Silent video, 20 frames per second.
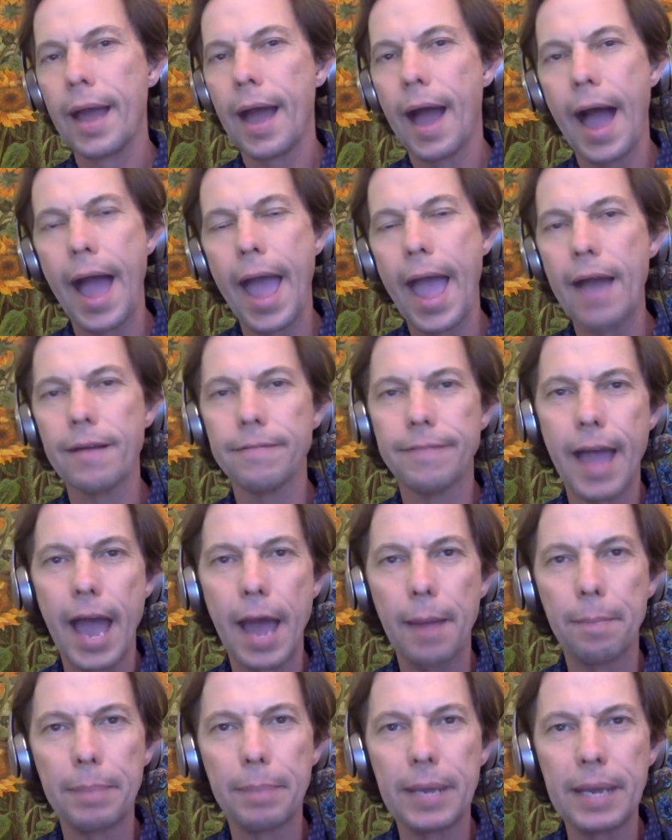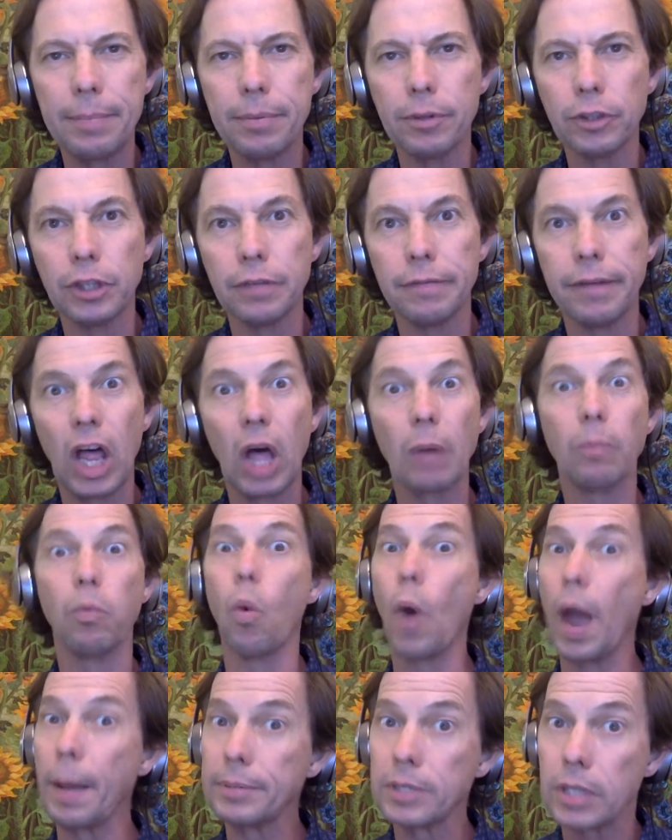I have had people develop
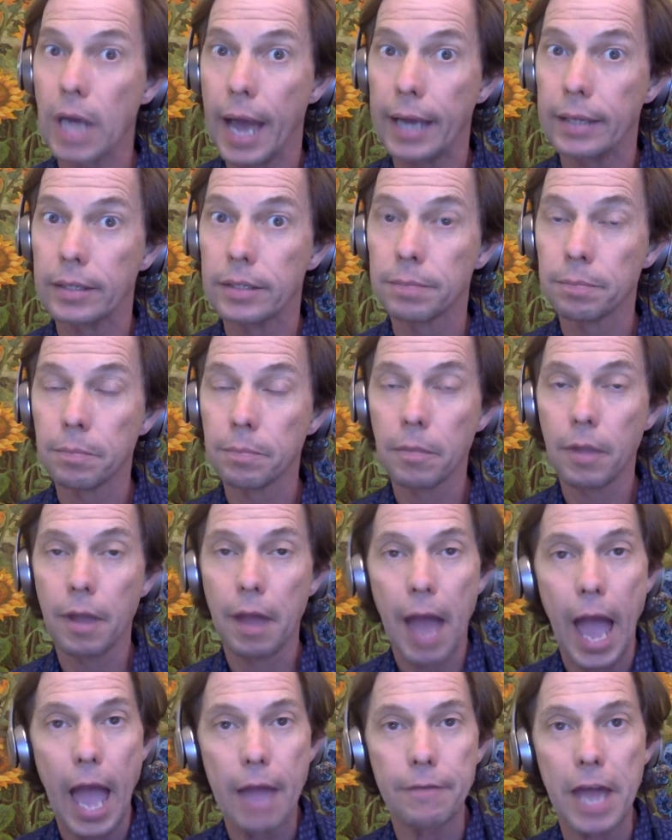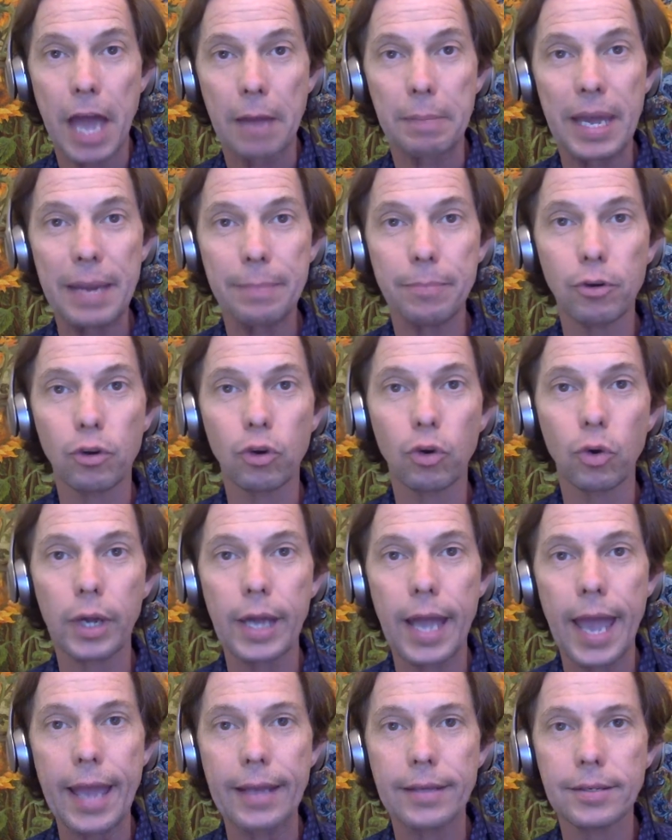websites. I've had people
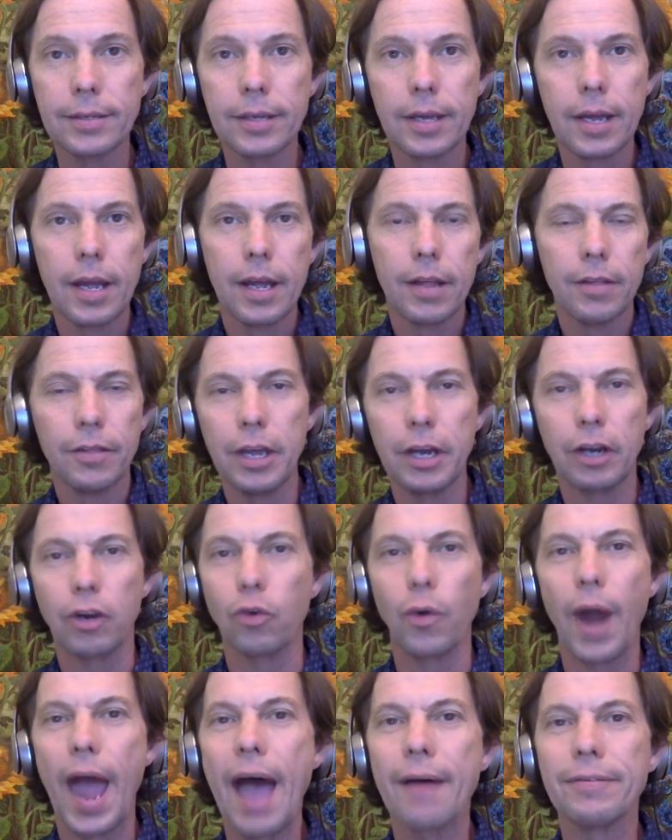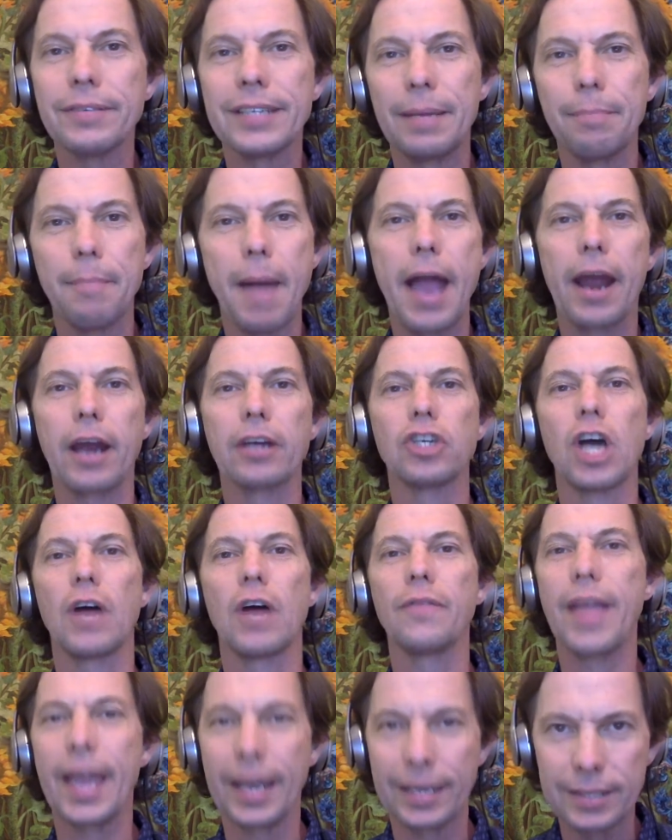create their graphs in
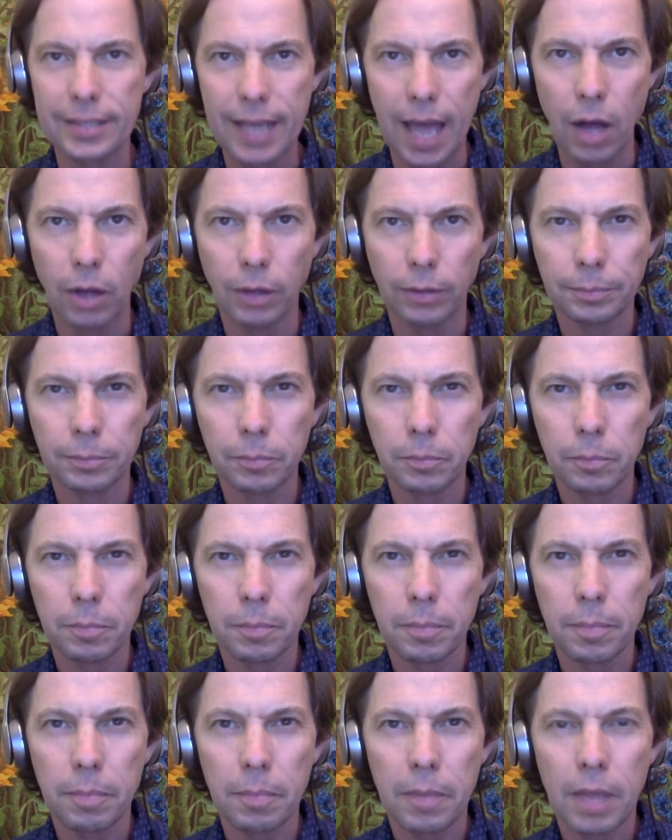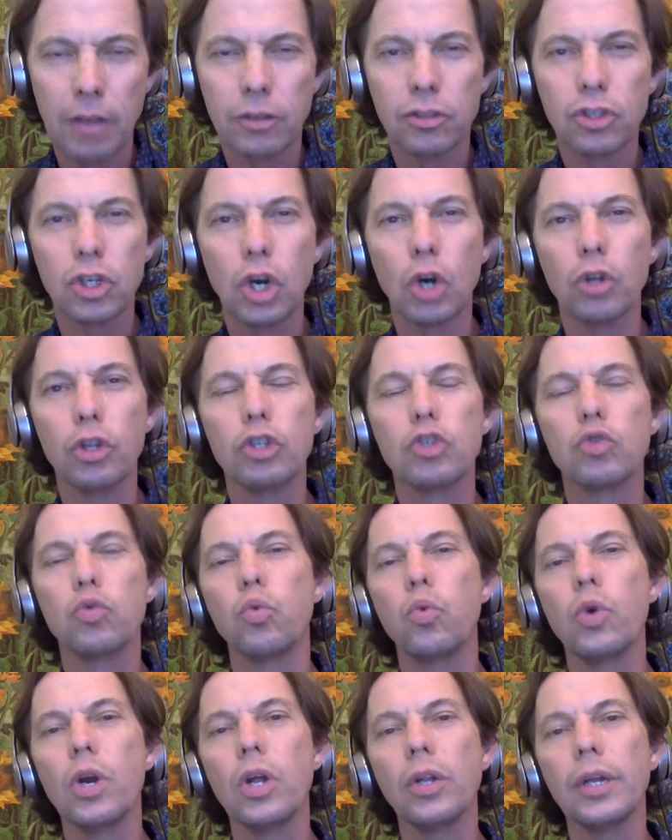Microsoft Excel. So there's
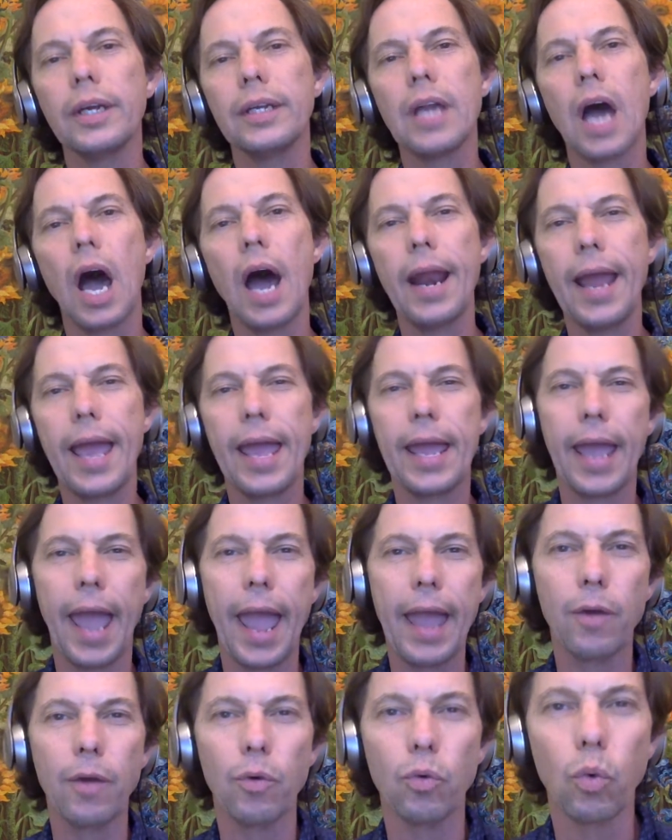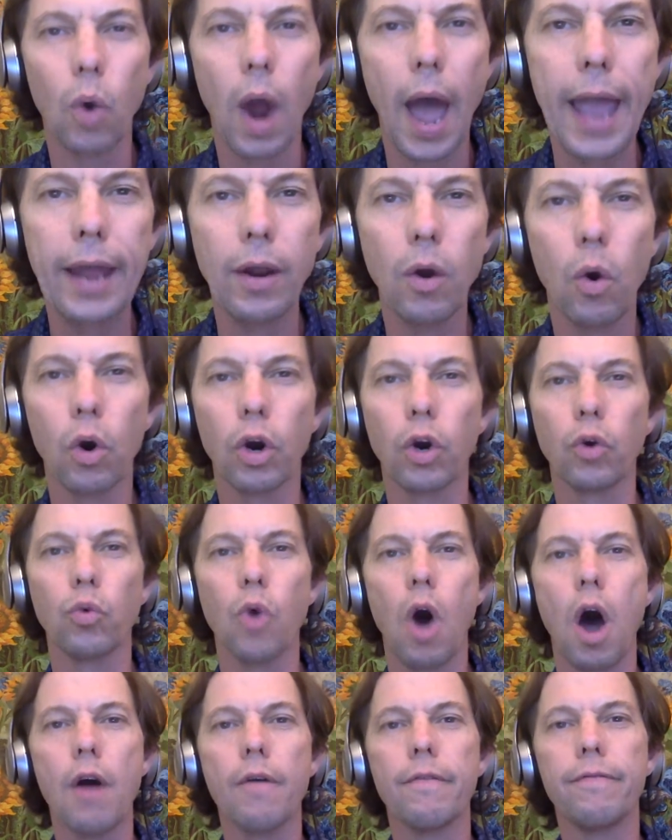really not a right or a
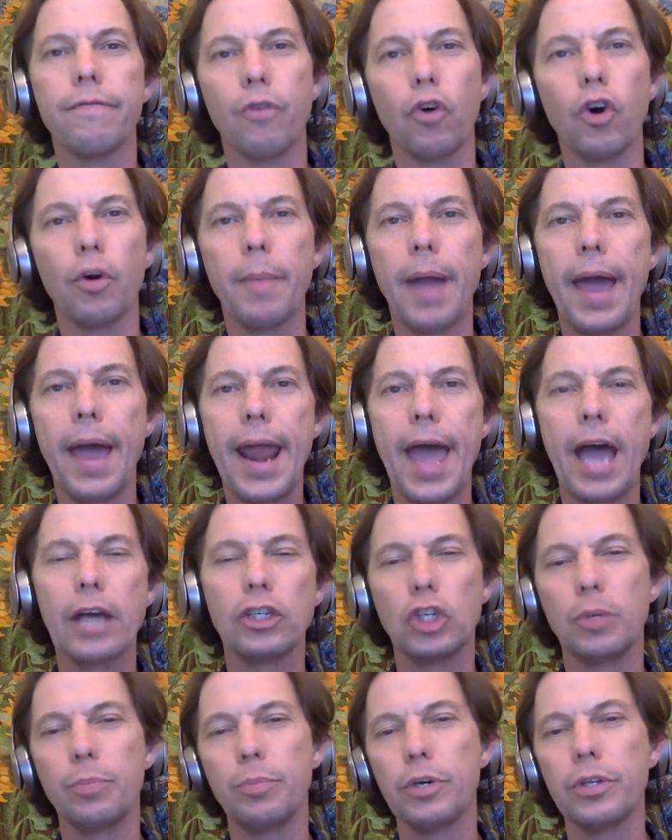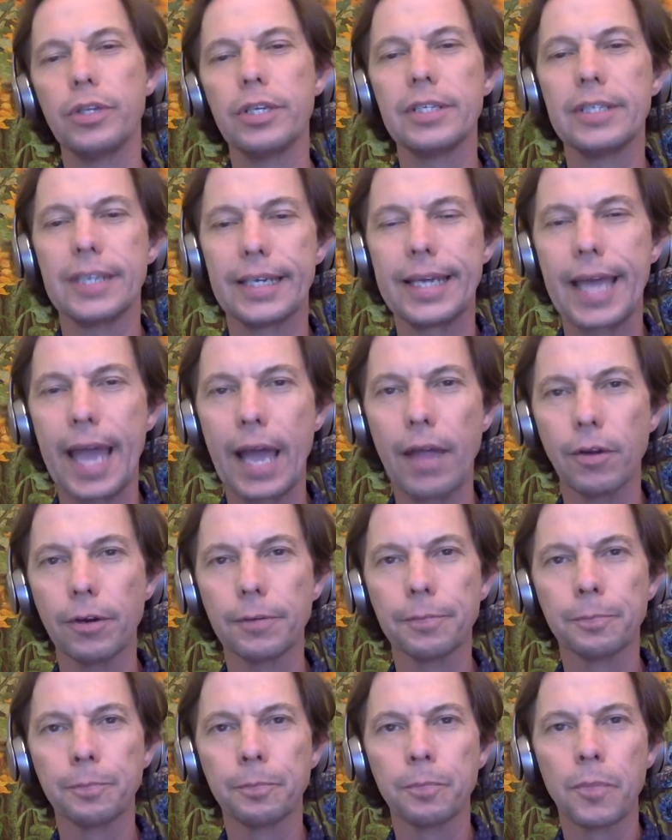wrong format as you put this
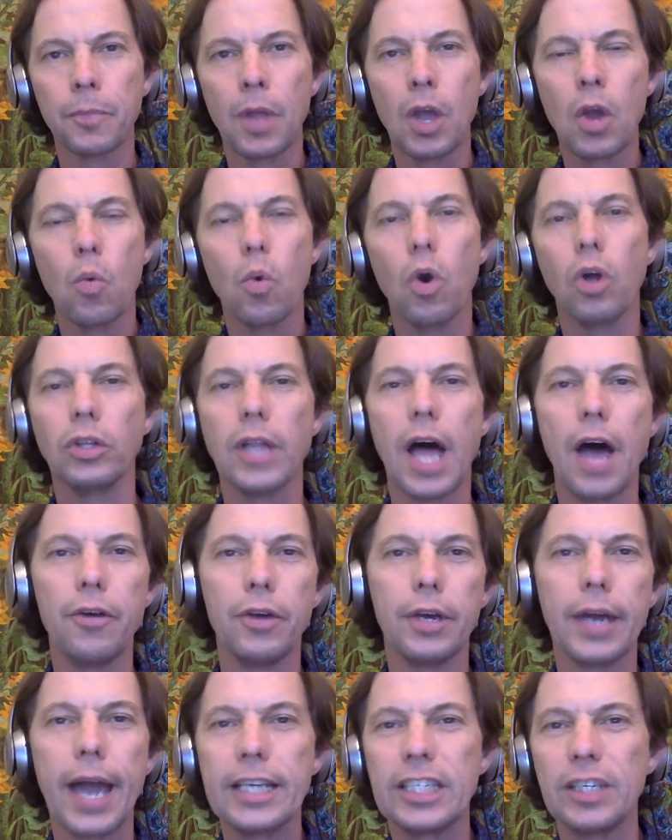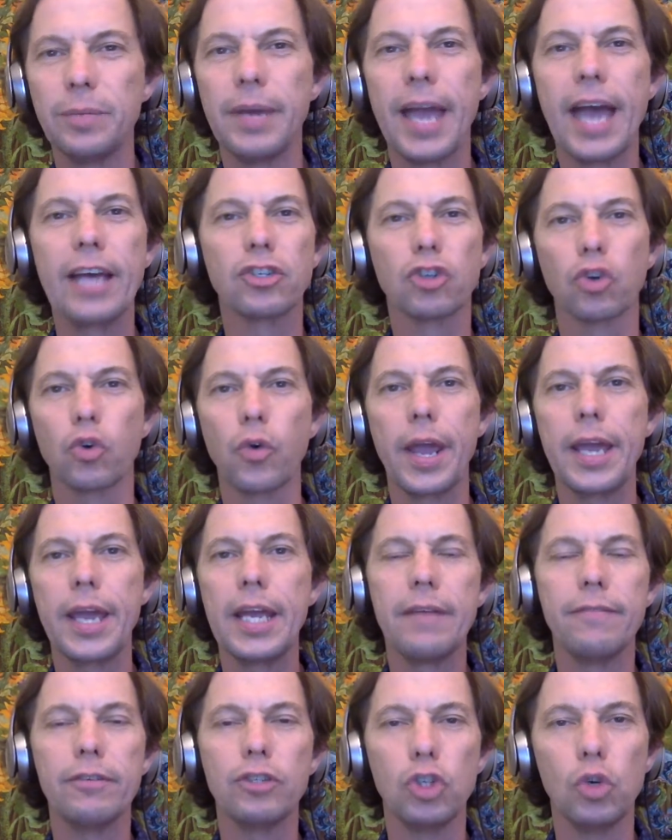together. Will allow you guys to be as
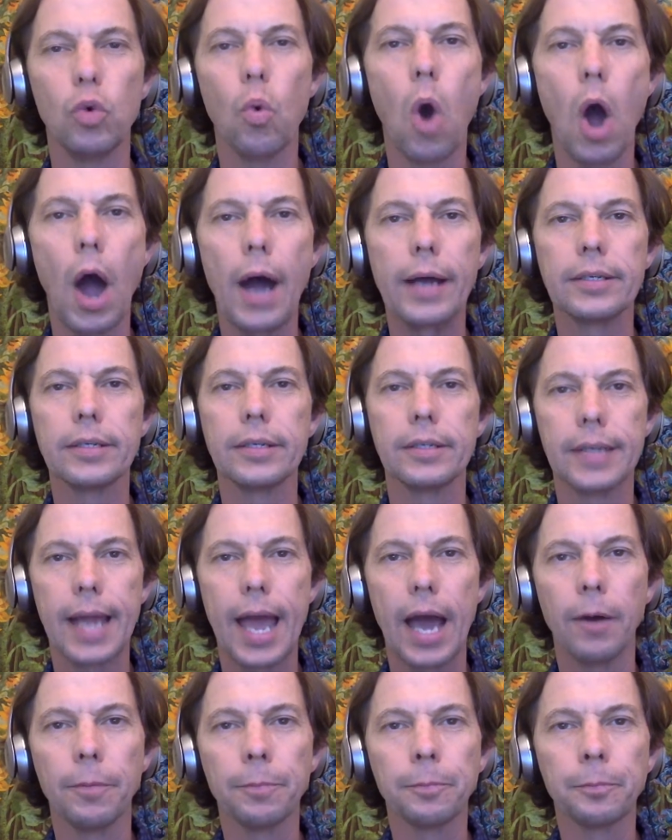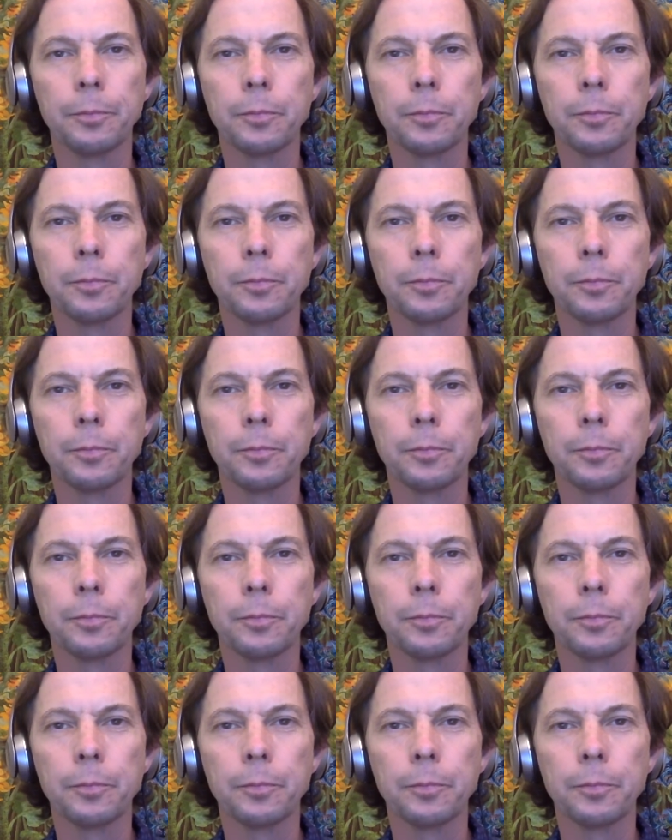creative as you want. Now,